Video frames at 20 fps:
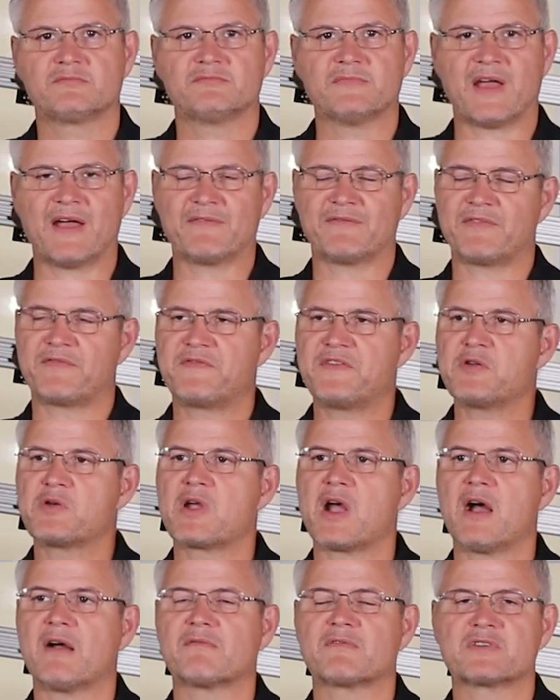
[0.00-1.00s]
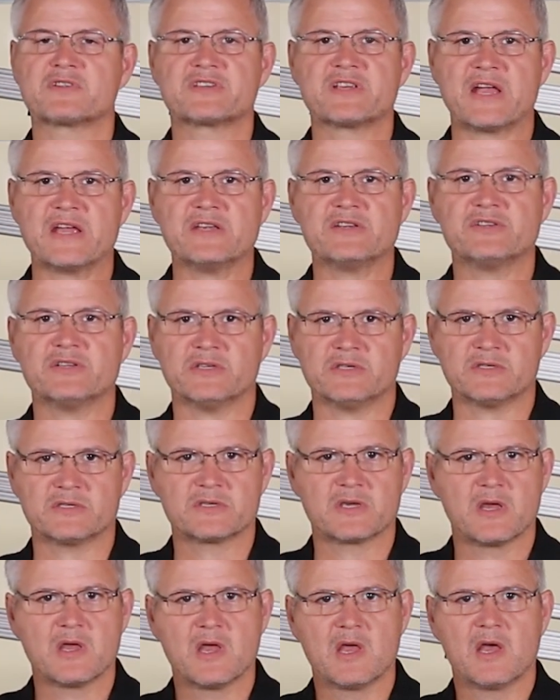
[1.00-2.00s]
have a few
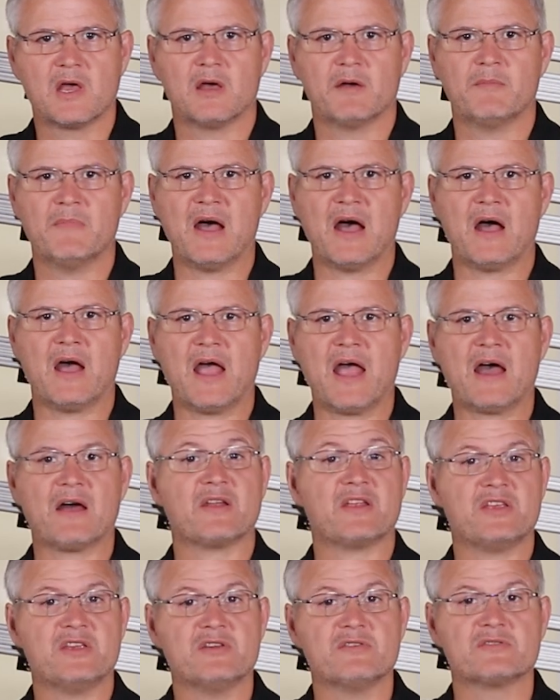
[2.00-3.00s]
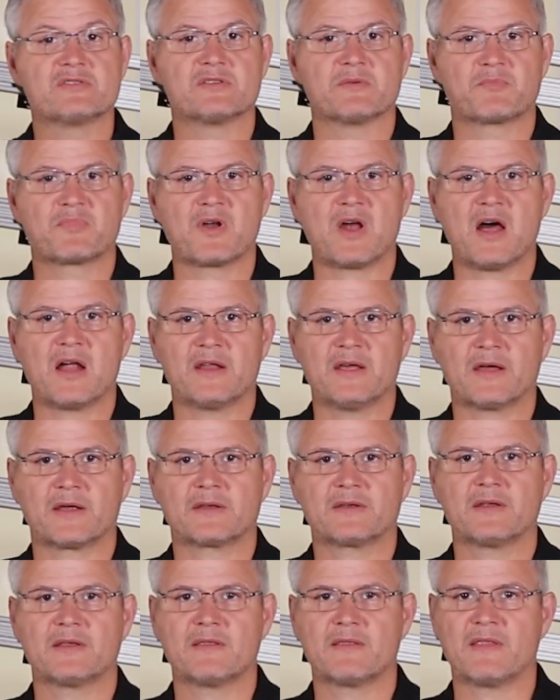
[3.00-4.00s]
conversations about how to use the
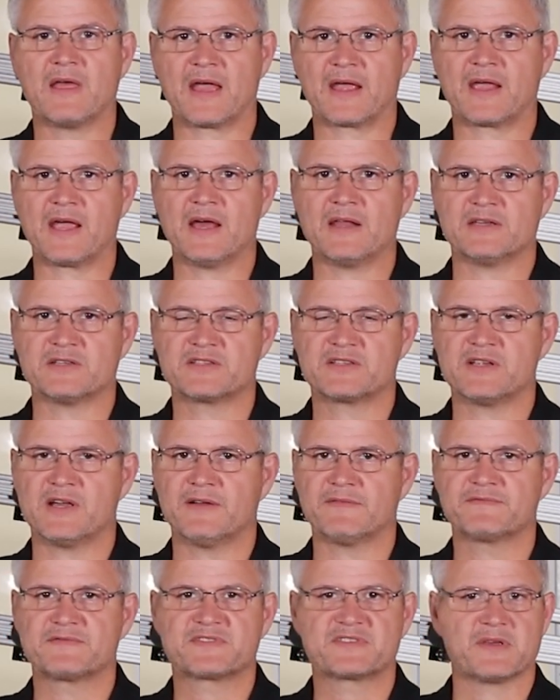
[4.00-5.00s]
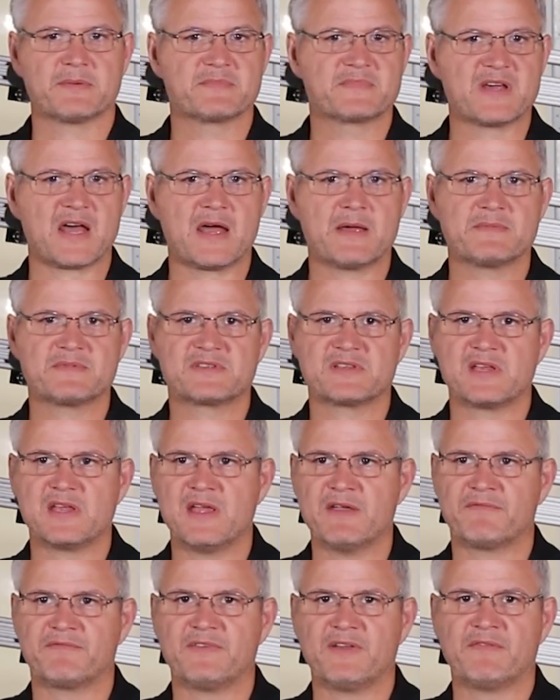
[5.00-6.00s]
product, that kind of stuff. Sometimes
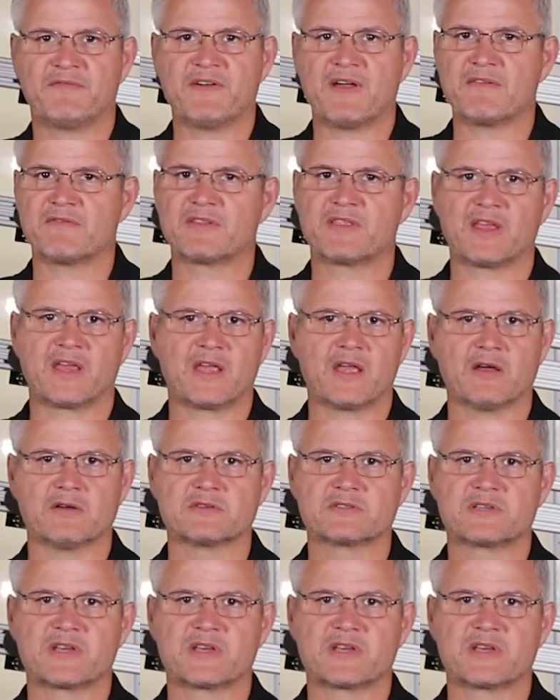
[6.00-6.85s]
if everything goes